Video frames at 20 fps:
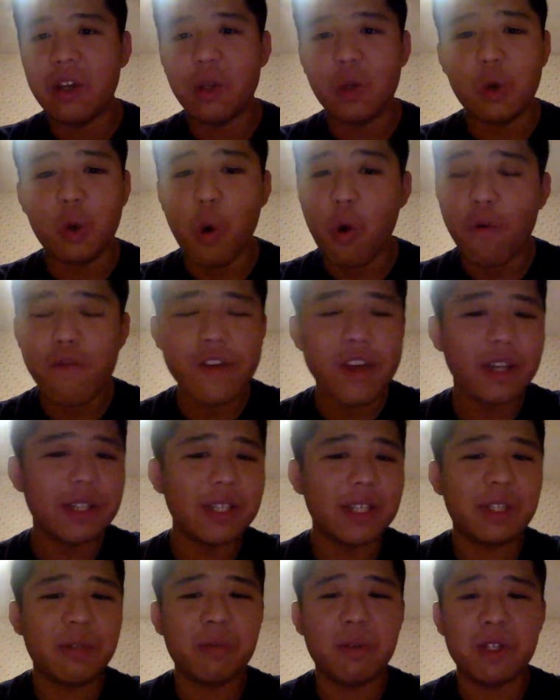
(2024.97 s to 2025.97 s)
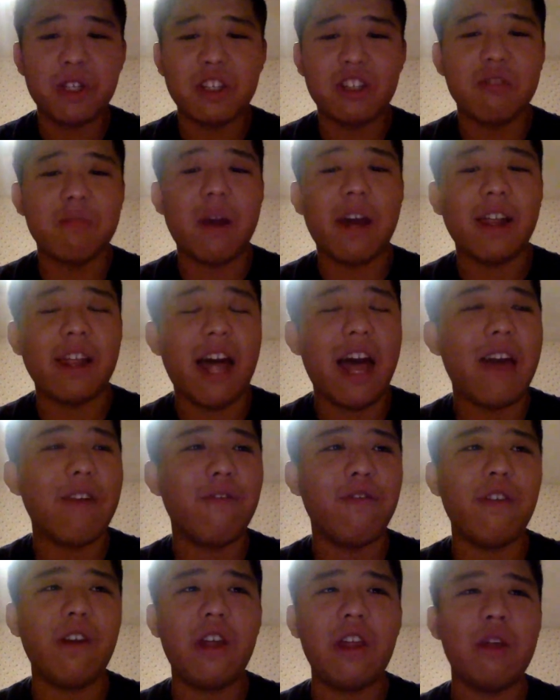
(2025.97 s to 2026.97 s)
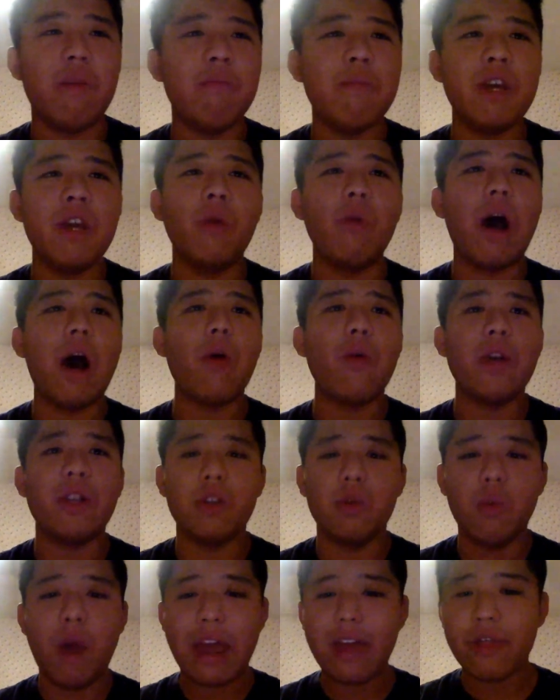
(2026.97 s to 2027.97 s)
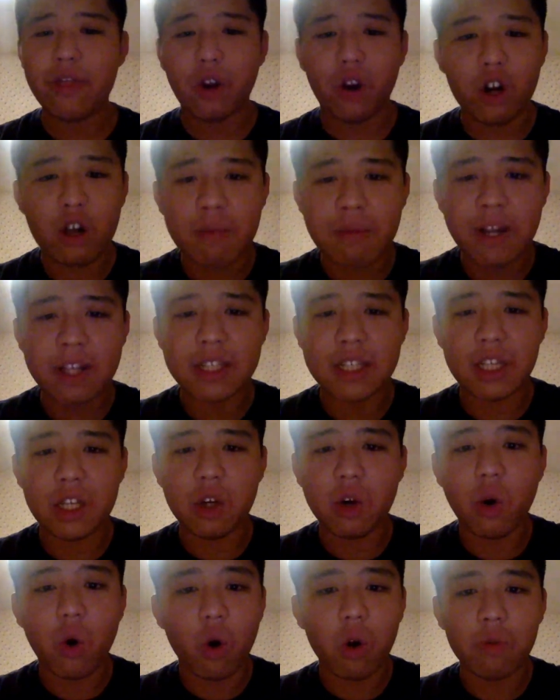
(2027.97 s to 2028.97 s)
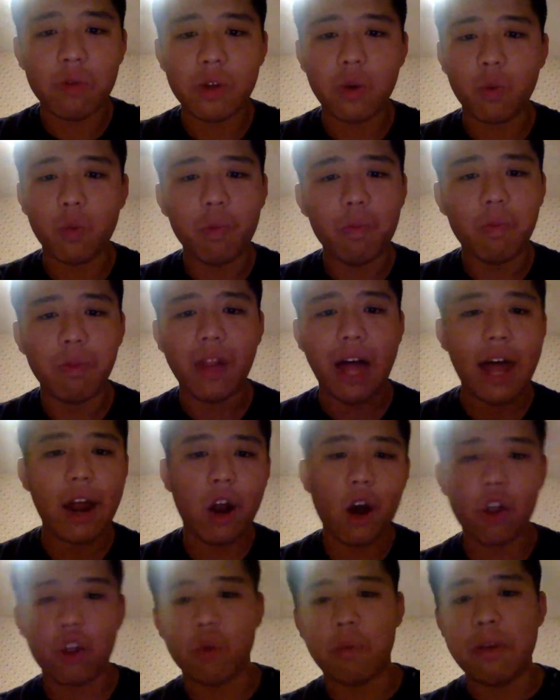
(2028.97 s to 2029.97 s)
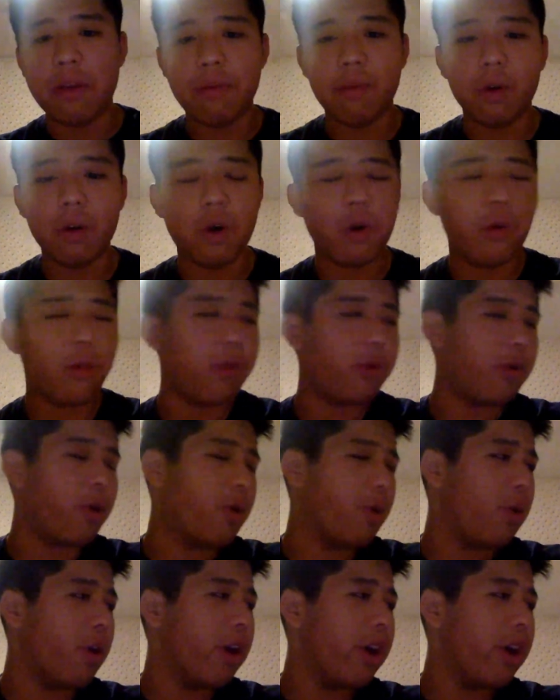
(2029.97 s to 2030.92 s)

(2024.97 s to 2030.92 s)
goofiest experiences of my life. In the meanwhile, we had to wait 30 minutes in the cold to let other people go through.